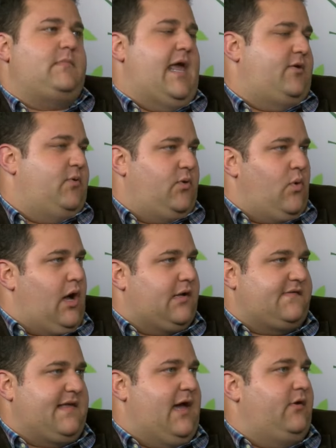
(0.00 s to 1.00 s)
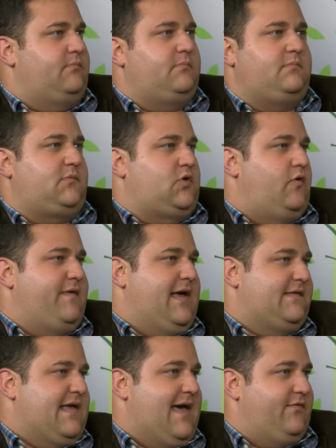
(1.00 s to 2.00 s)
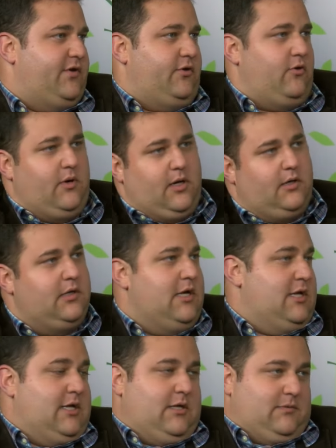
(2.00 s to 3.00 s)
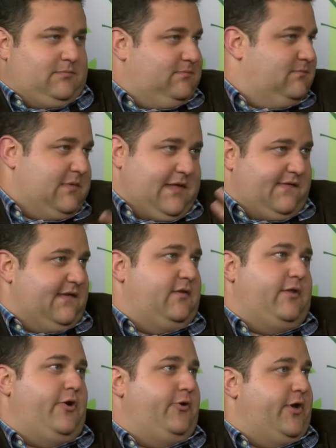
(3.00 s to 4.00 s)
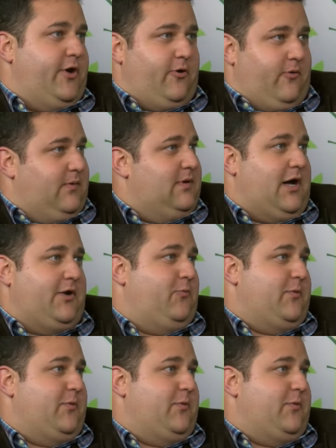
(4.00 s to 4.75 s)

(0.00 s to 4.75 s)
anyone who walks down Colfax Avenue or is in LoDo on